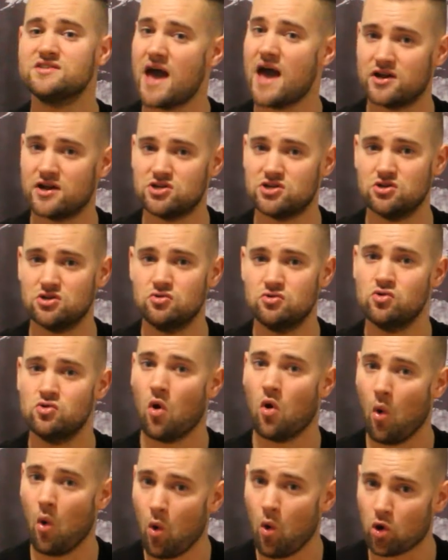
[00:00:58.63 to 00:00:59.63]
drugs attitude,
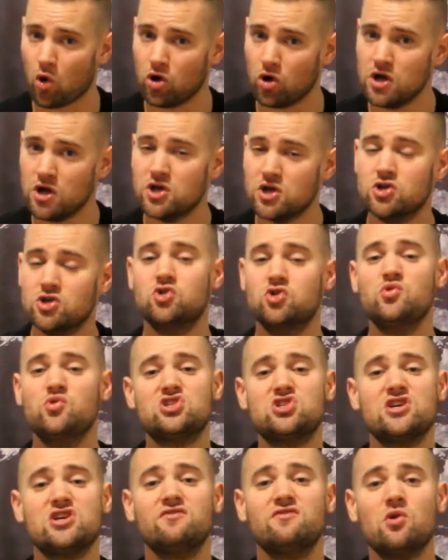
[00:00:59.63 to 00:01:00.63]
or do
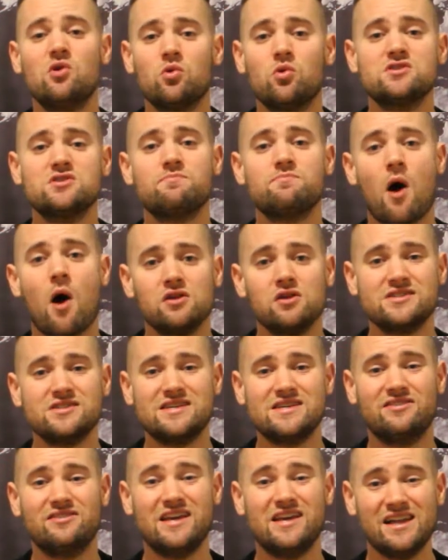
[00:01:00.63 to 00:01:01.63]
we shift towards a
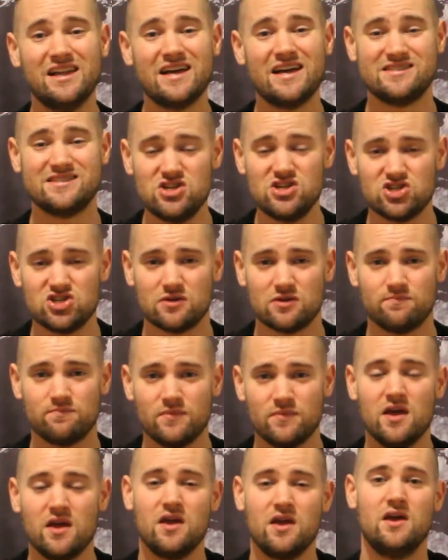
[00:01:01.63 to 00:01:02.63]
policy of legalization?
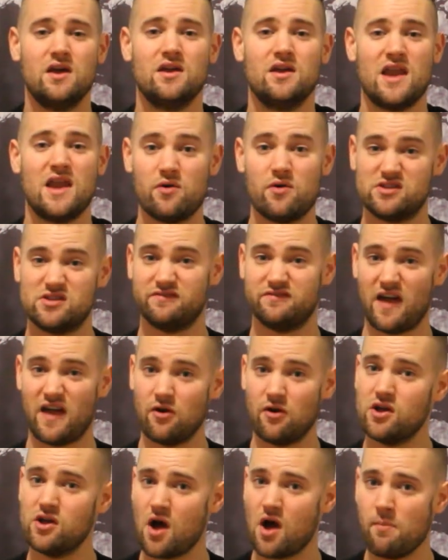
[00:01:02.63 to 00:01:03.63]
Now, it's a
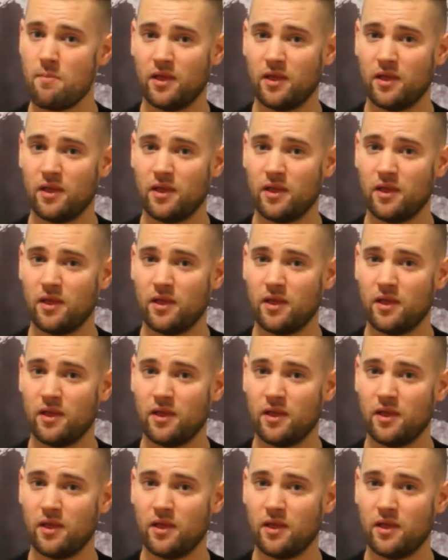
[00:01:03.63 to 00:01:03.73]
very